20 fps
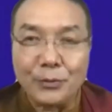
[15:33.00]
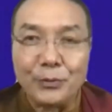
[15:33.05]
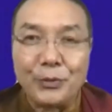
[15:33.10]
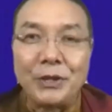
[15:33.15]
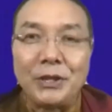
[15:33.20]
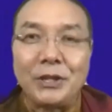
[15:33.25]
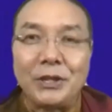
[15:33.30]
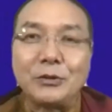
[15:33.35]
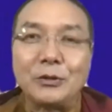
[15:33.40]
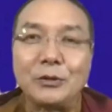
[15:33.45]
we
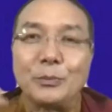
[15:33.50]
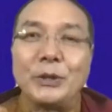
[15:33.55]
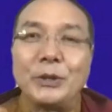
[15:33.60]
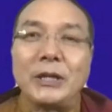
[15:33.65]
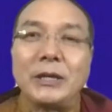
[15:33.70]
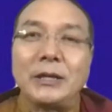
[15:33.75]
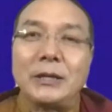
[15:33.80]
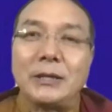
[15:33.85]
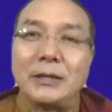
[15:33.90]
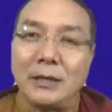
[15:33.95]
need to
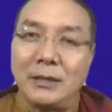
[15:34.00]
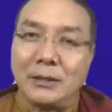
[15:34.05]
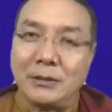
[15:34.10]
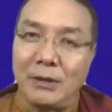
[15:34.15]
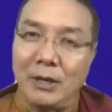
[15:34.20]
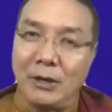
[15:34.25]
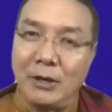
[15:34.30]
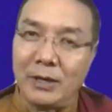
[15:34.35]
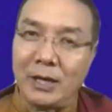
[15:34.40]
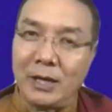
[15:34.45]
bring it into
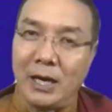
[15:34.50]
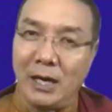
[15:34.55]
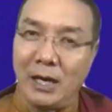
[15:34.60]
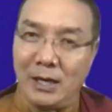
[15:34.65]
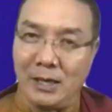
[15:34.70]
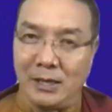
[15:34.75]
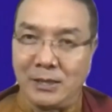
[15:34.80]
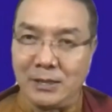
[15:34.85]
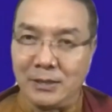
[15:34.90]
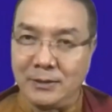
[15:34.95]
our
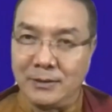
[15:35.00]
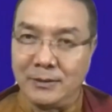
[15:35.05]
heart.